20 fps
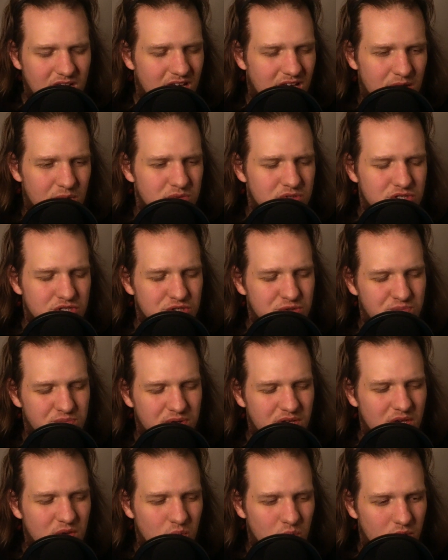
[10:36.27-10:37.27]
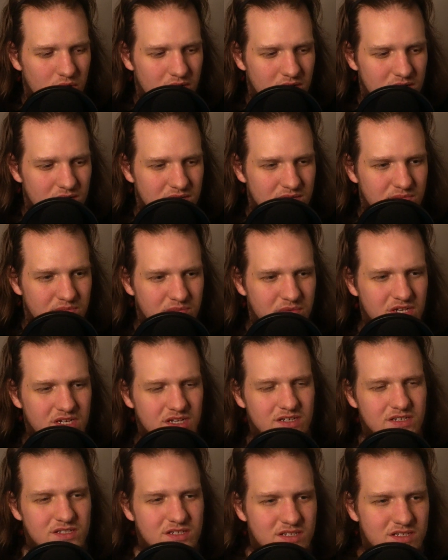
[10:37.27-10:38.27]
It would just be weird
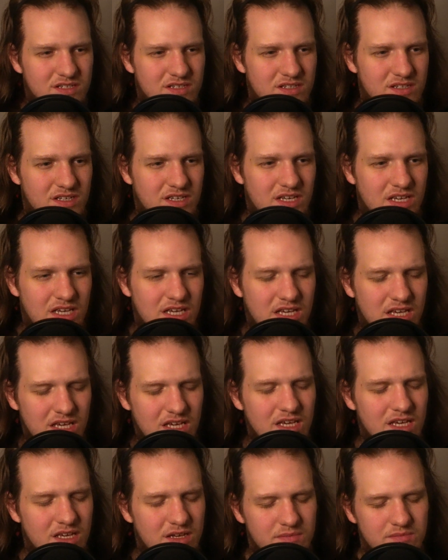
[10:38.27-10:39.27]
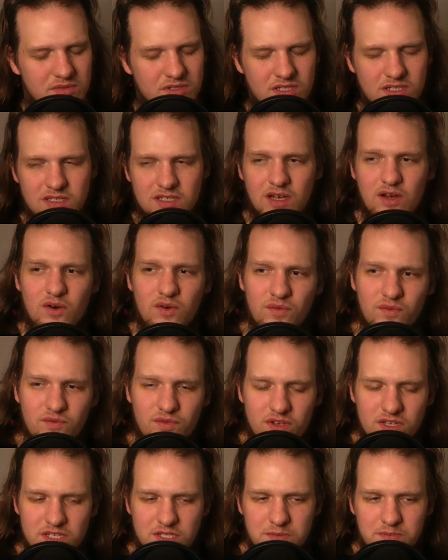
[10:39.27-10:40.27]
because he himself
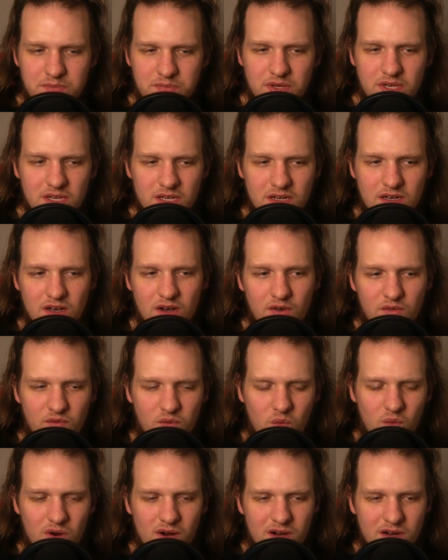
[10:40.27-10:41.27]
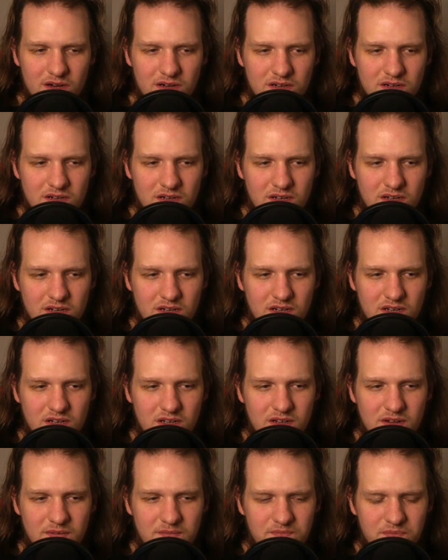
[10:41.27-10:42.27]
is big enough where
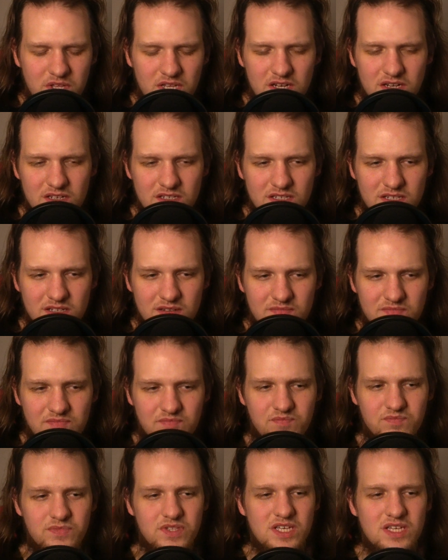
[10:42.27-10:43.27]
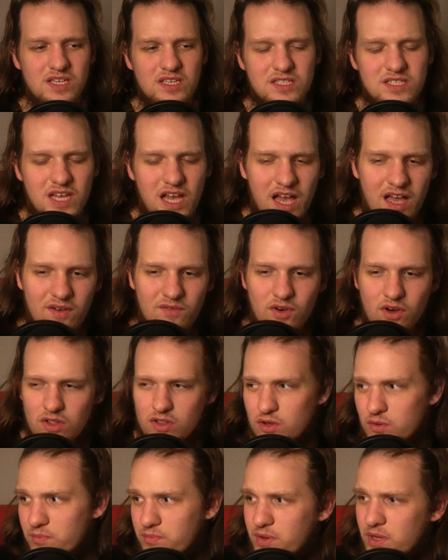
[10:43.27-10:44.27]
he doesn't need to have
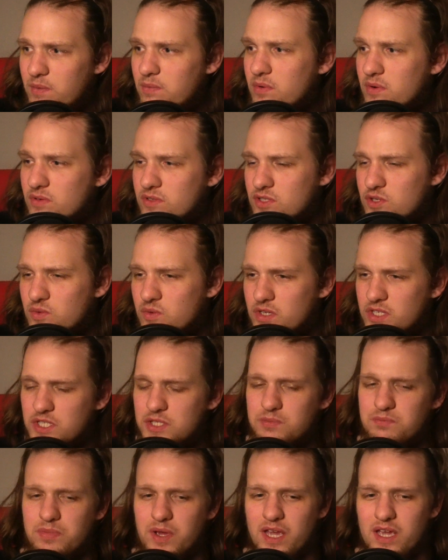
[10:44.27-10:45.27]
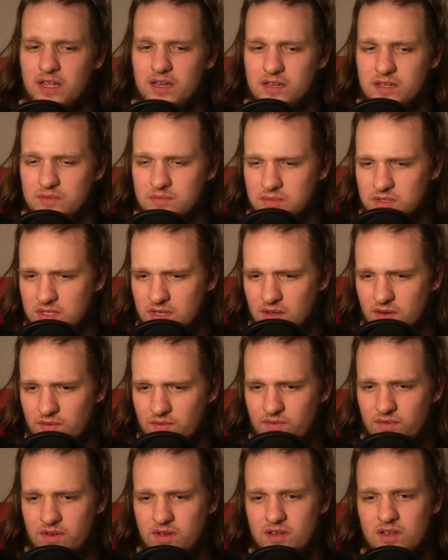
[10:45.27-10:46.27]
other people to expand
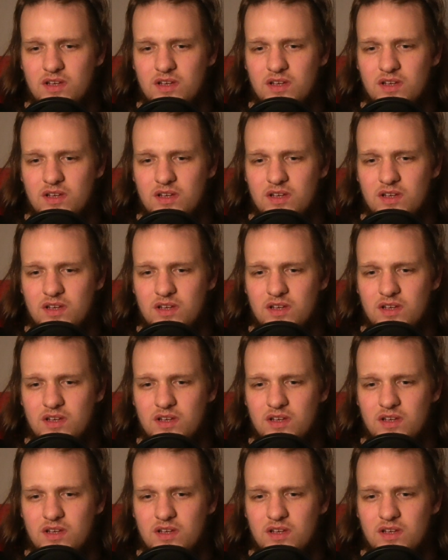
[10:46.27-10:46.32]
himself.